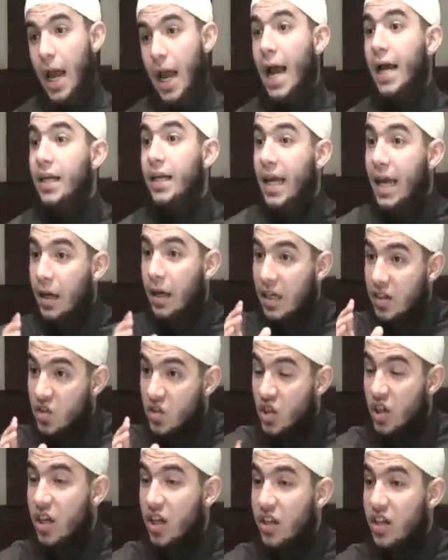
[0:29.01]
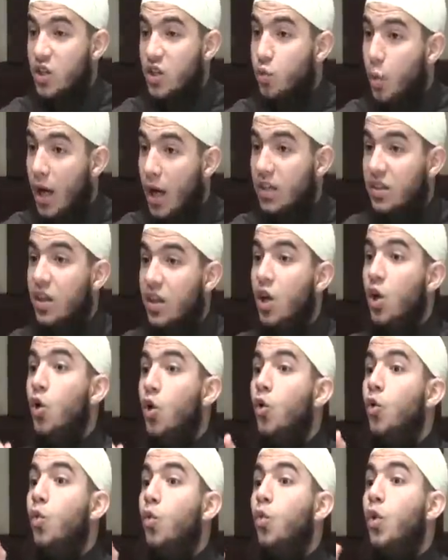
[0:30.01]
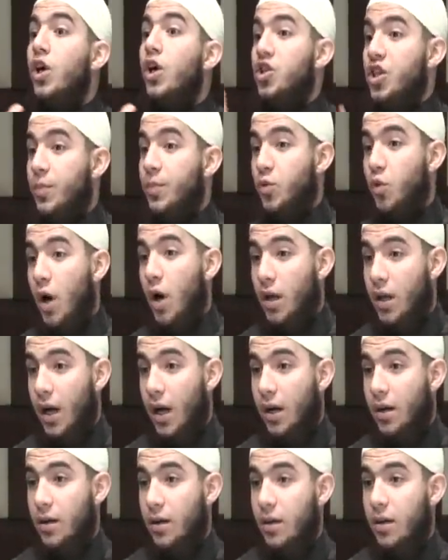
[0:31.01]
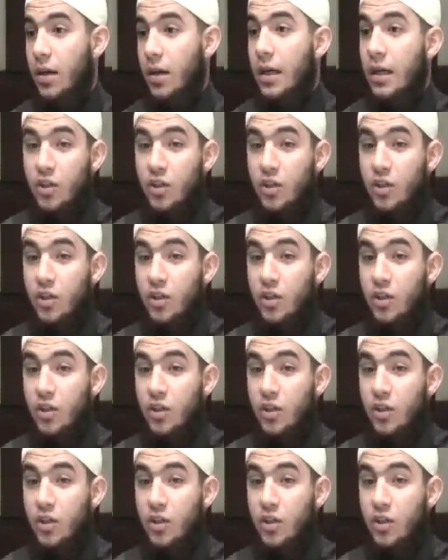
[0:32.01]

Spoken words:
And they consider this what? Worship to Allah.